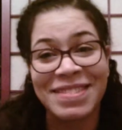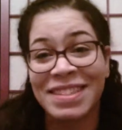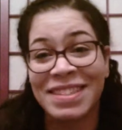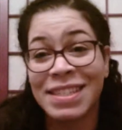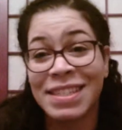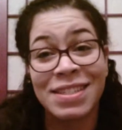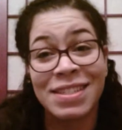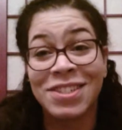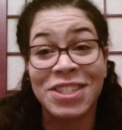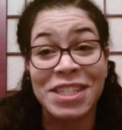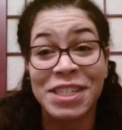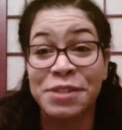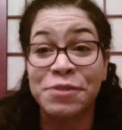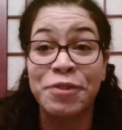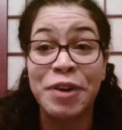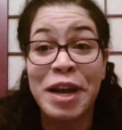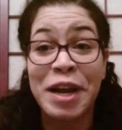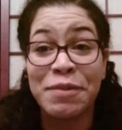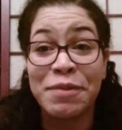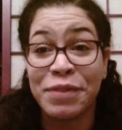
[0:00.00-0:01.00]
This is just a
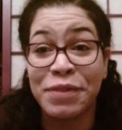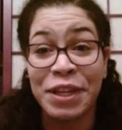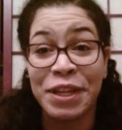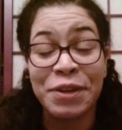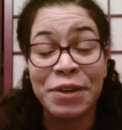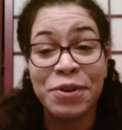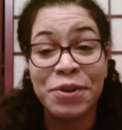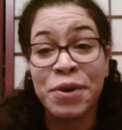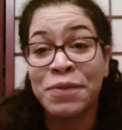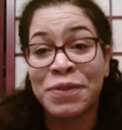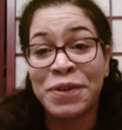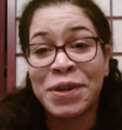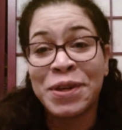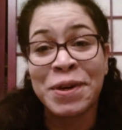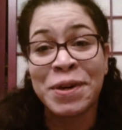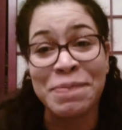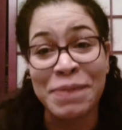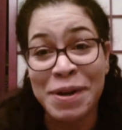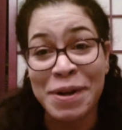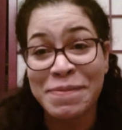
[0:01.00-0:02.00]
rant video, no real
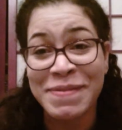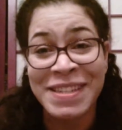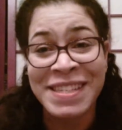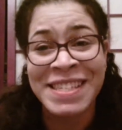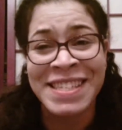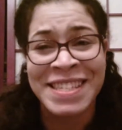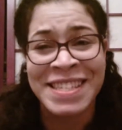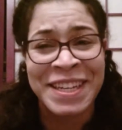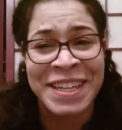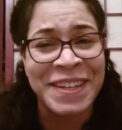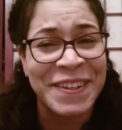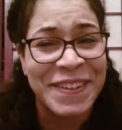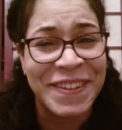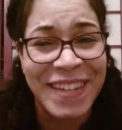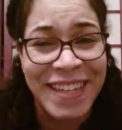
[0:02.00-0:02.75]
purpose.